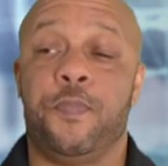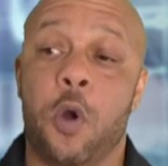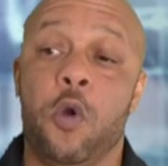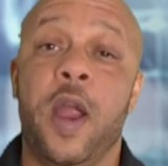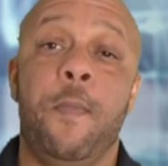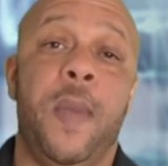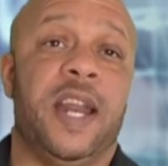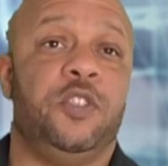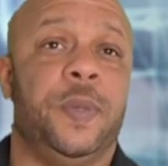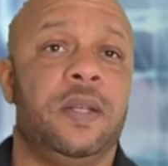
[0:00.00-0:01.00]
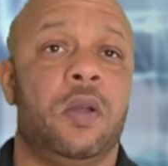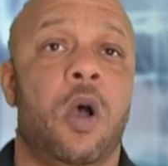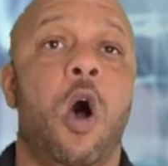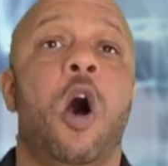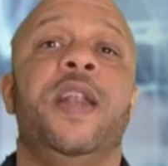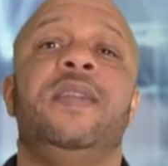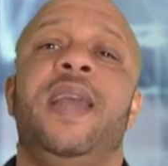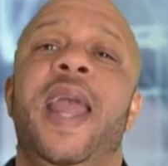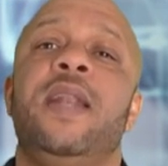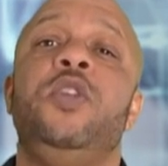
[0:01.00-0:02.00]
program management,
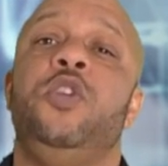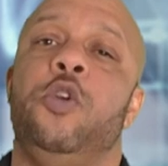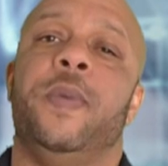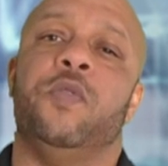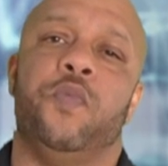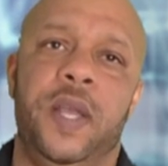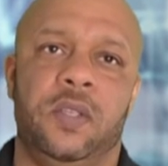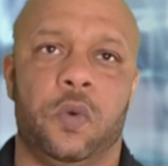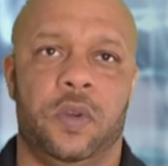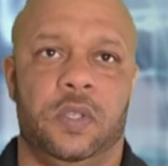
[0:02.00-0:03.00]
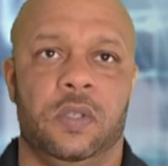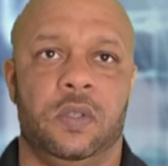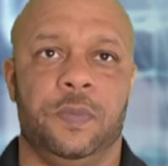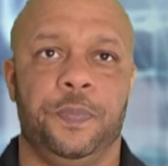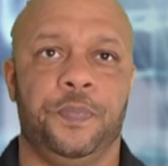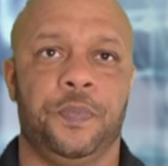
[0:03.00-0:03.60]
audit, and human resources.